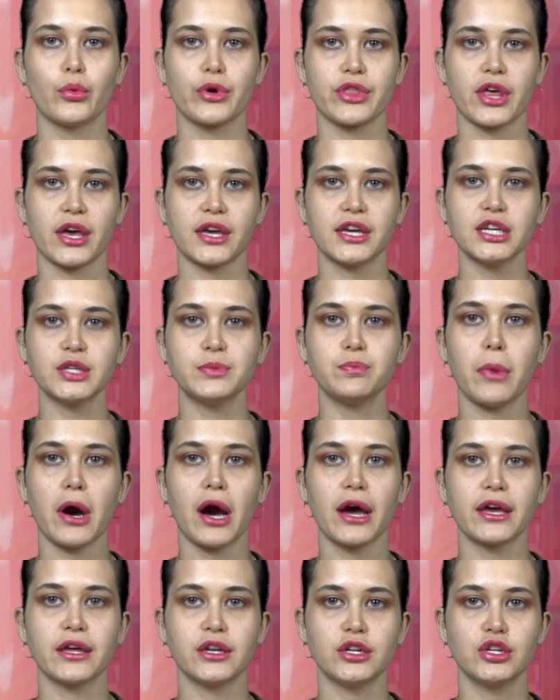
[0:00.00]
With a hit
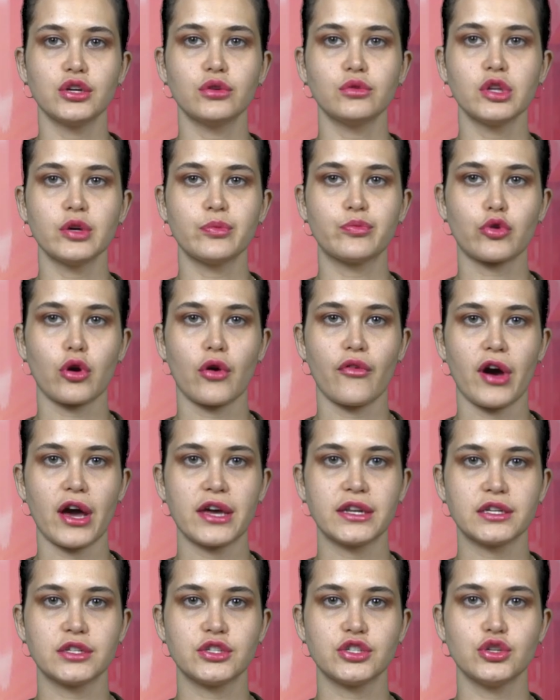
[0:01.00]
by a newly
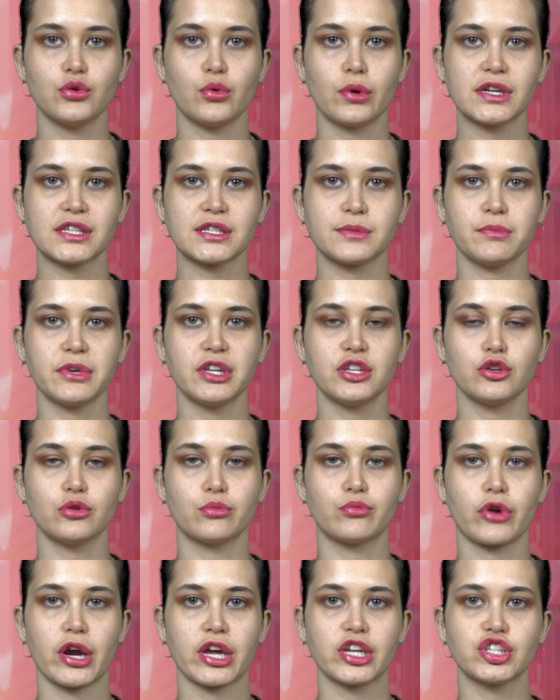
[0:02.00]
provided US
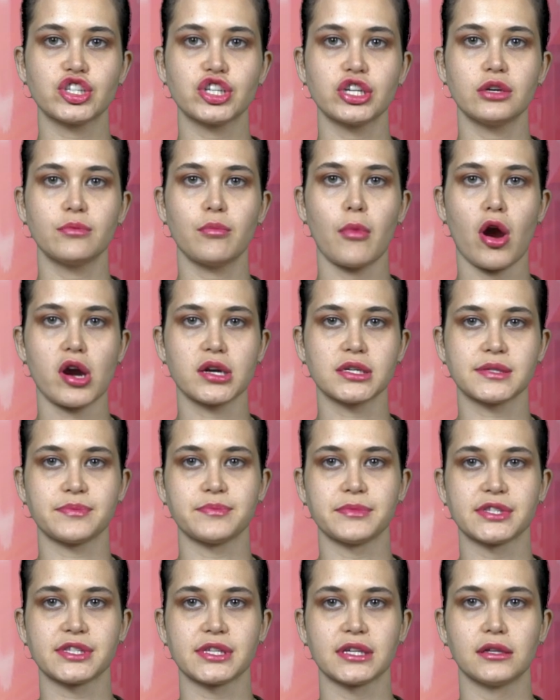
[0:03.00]
medium-range
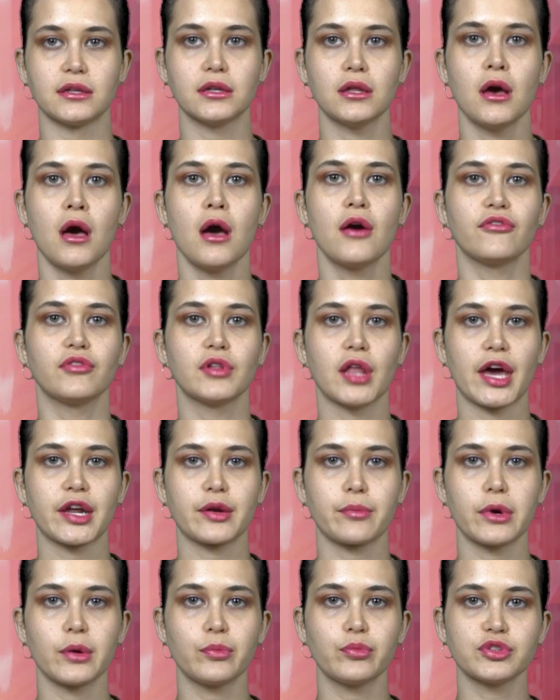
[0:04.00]
HIMARS missile,
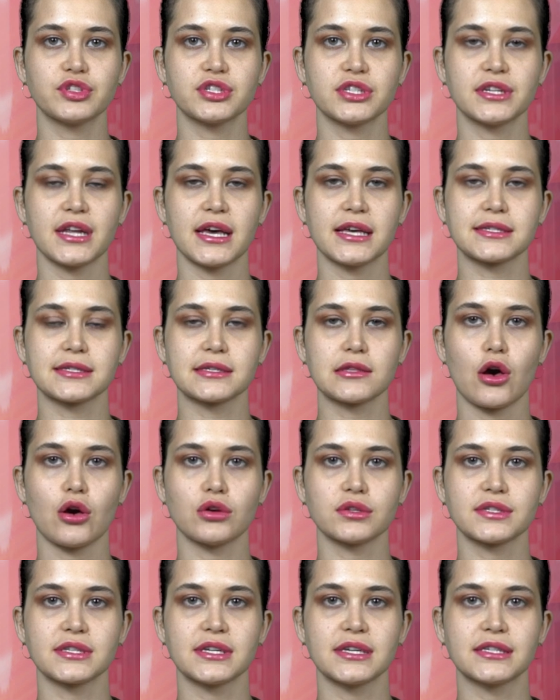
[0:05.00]
Vladimir Putin has
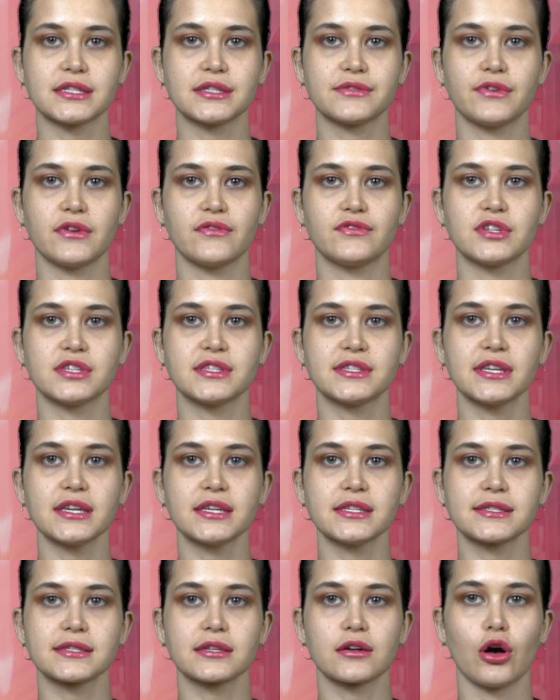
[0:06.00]
lost his
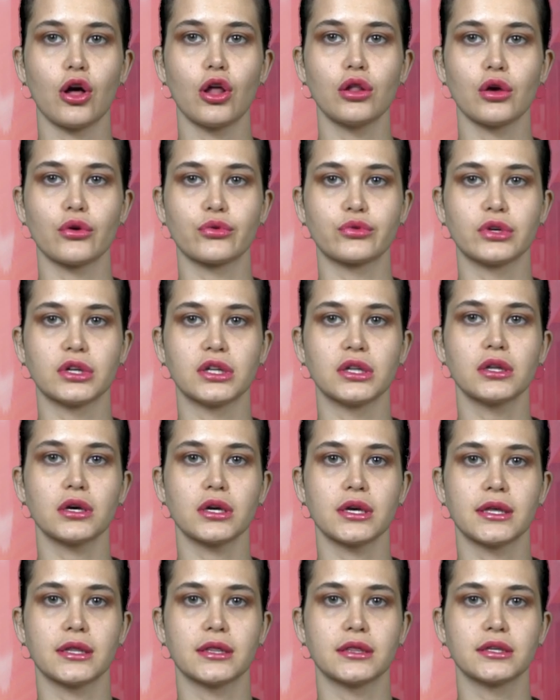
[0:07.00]
56th
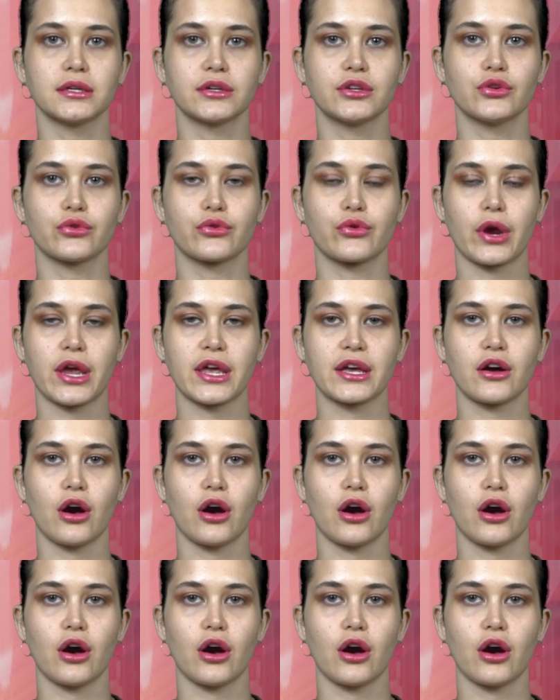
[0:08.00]
colonel in the Ukraine